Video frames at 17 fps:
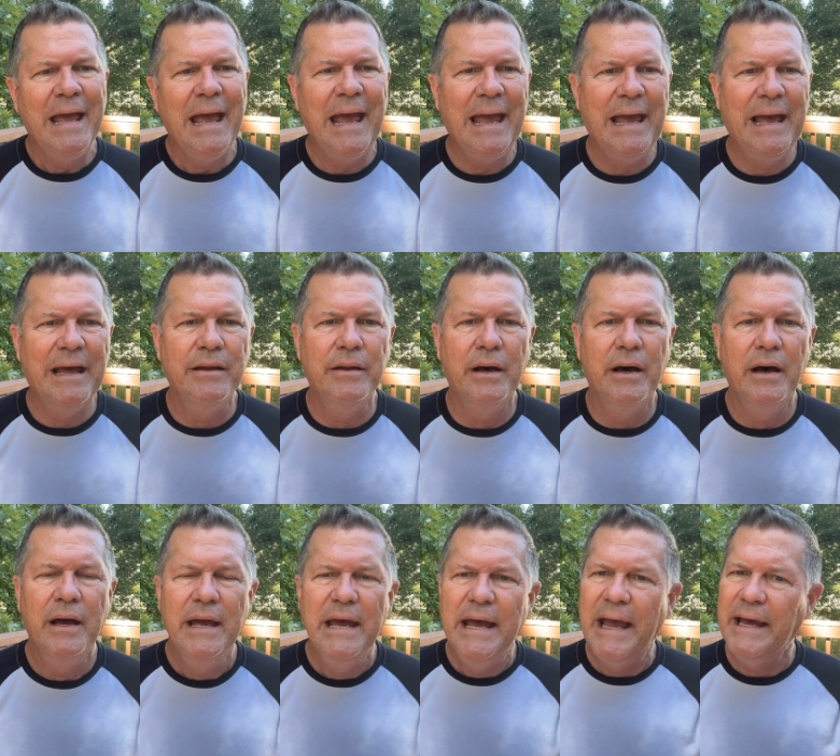and uh,
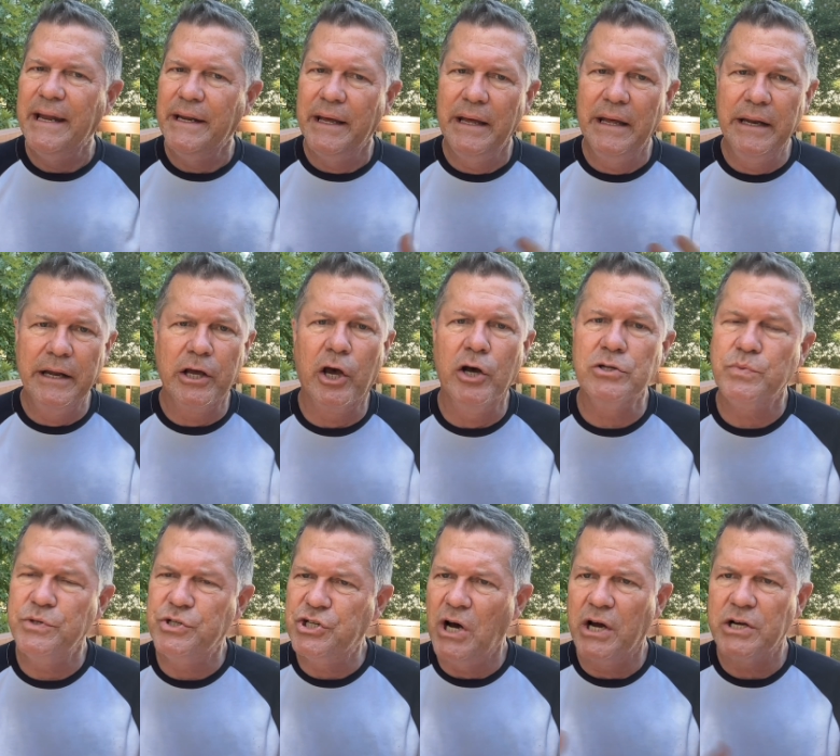and and it goes
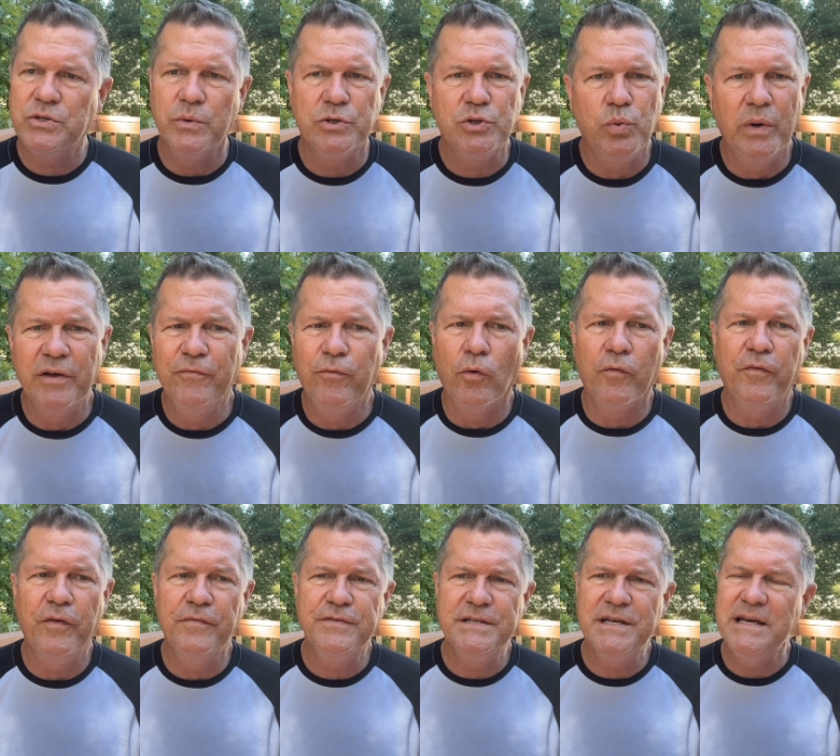with Joshua
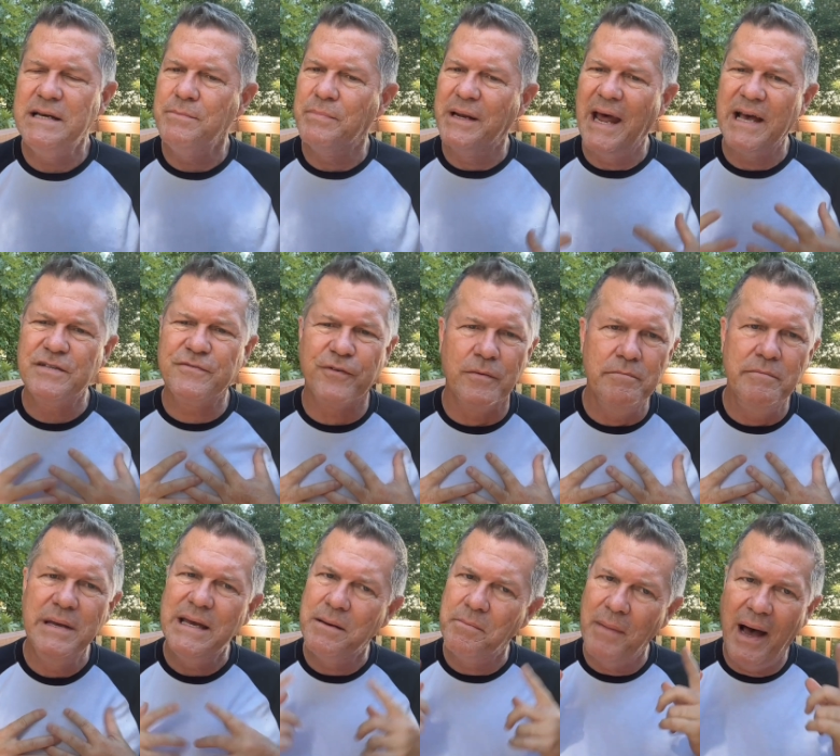24:15. But as for
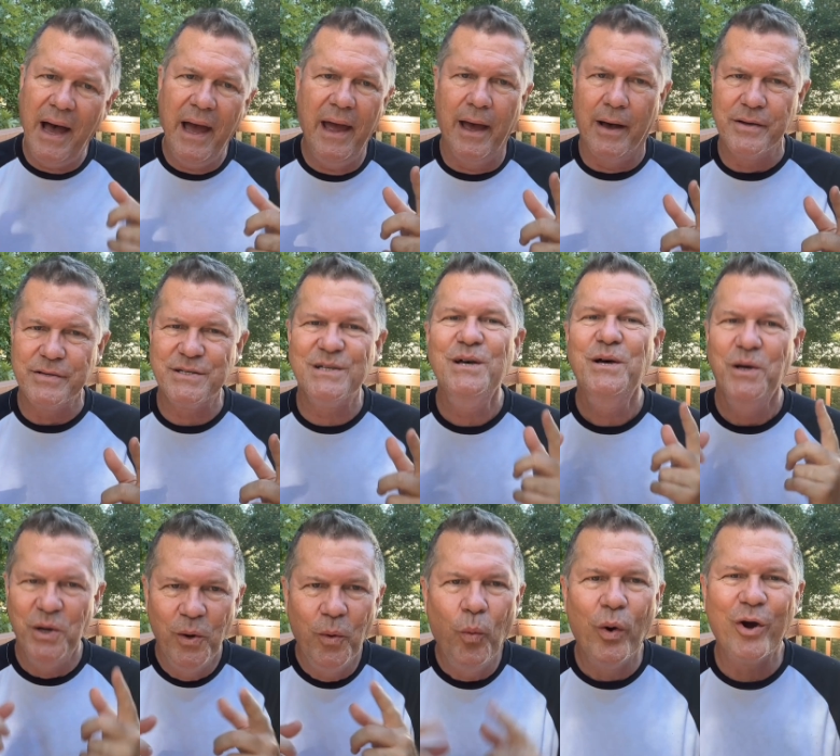me and my house,
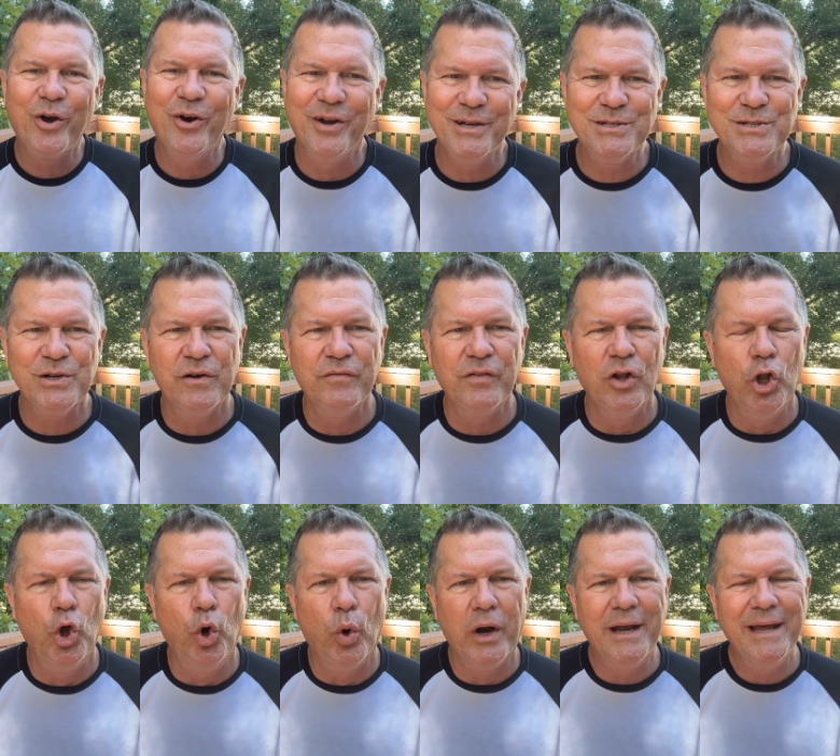we're going to serve the
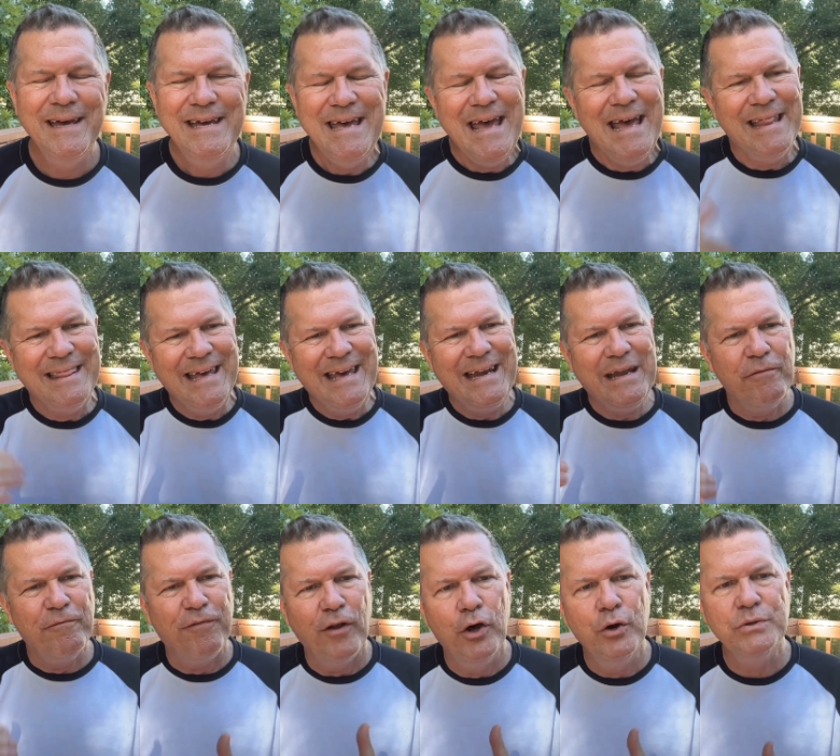Lord. Then it
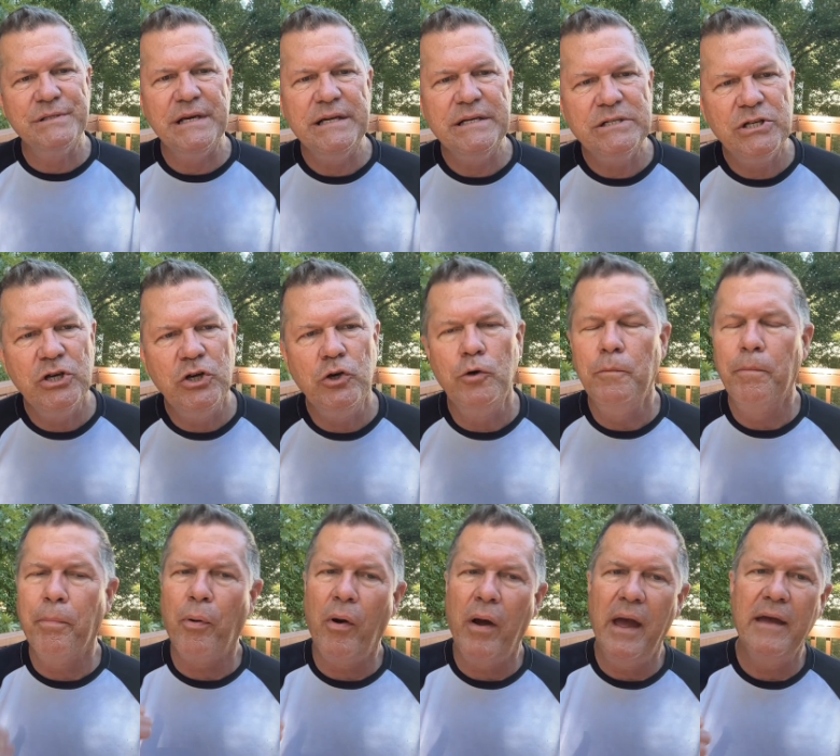flows into
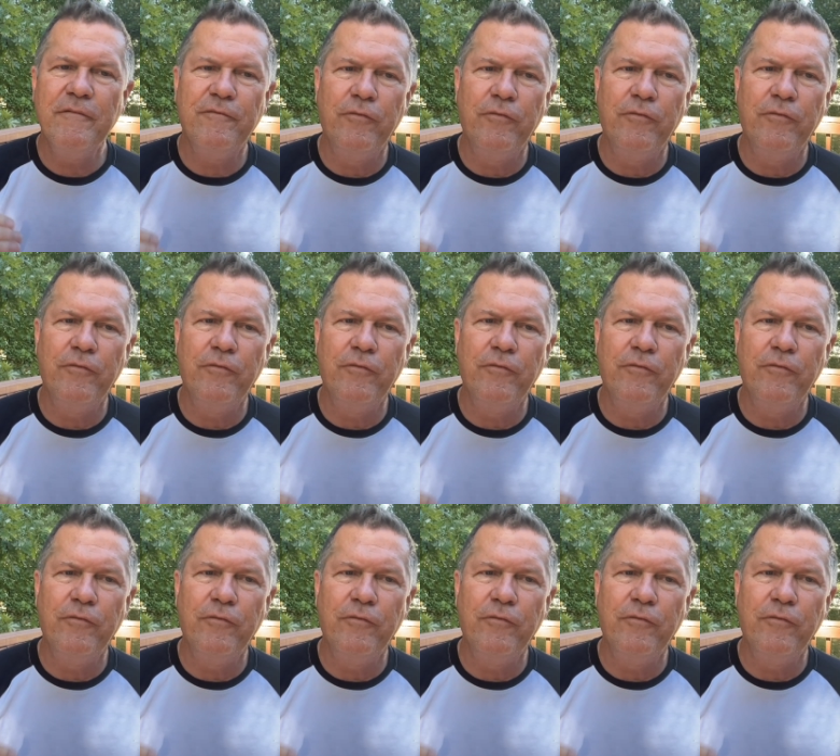praying